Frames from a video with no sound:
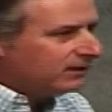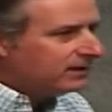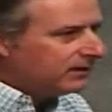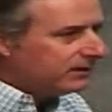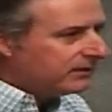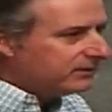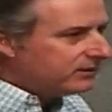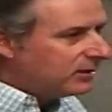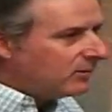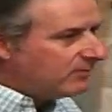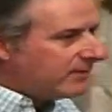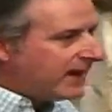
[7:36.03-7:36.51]

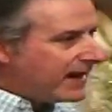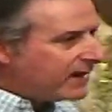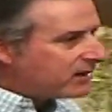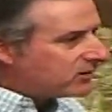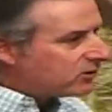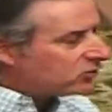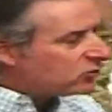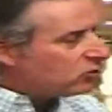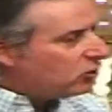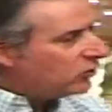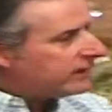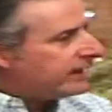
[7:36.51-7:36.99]
no matter
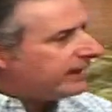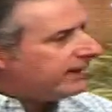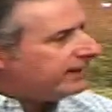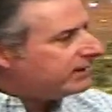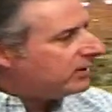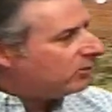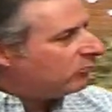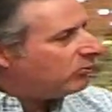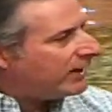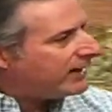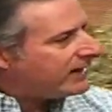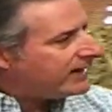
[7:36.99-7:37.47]
looking
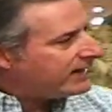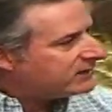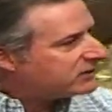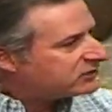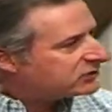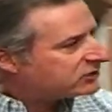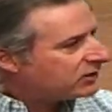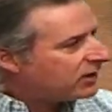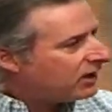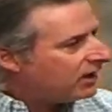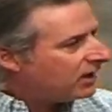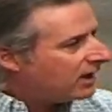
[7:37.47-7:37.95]
at what I
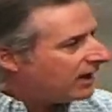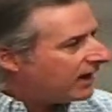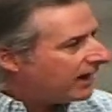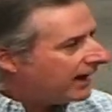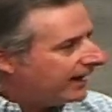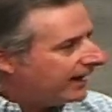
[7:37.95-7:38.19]
saw